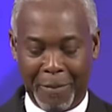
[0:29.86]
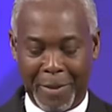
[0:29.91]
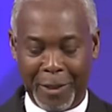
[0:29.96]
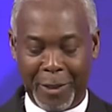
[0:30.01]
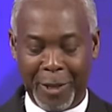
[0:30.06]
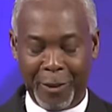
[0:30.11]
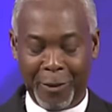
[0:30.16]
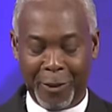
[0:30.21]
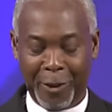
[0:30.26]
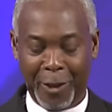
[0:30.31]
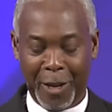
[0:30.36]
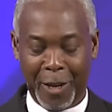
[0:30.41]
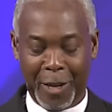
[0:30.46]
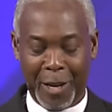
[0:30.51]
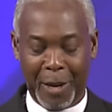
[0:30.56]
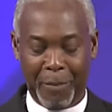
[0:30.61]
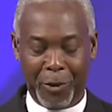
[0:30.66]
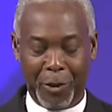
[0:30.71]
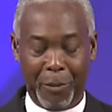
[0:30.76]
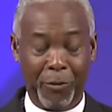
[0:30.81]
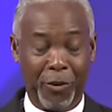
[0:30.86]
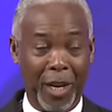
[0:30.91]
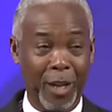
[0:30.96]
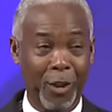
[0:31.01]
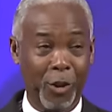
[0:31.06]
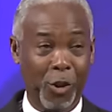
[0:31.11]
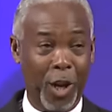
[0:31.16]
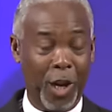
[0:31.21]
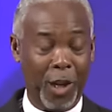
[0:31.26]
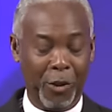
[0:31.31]
text today comes from St.
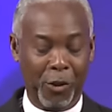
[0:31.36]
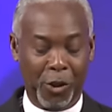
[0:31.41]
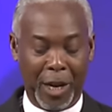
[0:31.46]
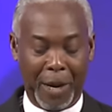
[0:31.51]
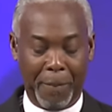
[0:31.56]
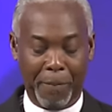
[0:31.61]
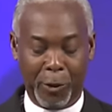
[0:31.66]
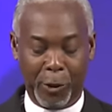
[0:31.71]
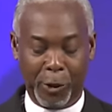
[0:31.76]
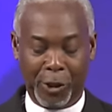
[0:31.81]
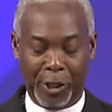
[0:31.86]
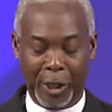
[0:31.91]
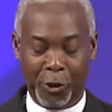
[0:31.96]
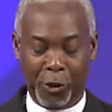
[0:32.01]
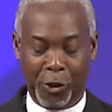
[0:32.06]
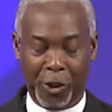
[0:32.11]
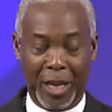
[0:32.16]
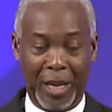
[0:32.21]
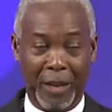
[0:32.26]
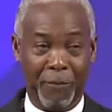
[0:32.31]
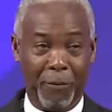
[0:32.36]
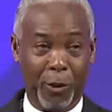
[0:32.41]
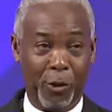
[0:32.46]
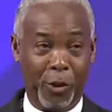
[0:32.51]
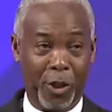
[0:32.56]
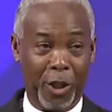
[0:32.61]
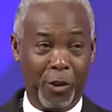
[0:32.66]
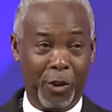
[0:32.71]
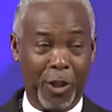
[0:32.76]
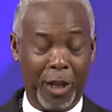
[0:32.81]
John chapter 16, verse
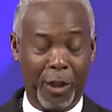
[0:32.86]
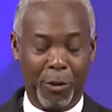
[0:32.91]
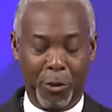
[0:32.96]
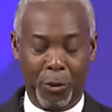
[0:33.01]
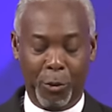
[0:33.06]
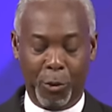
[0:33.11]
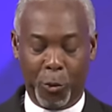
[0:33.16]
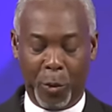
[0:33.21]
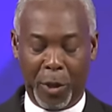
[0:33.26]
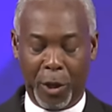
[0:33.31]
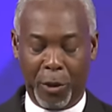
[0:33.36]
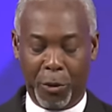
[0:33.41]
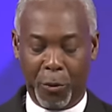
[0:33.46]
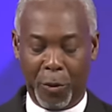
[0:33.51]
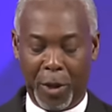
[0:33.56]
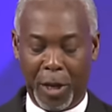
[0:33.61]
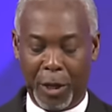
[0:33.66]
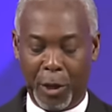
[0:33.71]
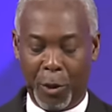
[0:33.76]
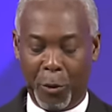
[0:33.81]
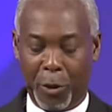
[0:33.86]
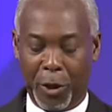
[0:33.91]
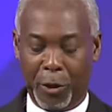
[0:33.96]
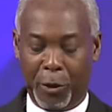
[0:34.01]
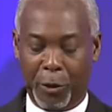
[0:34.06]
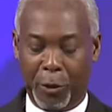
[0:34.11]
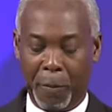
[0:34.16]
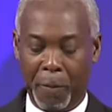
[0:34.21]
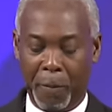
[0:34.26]
16 through 23. Notice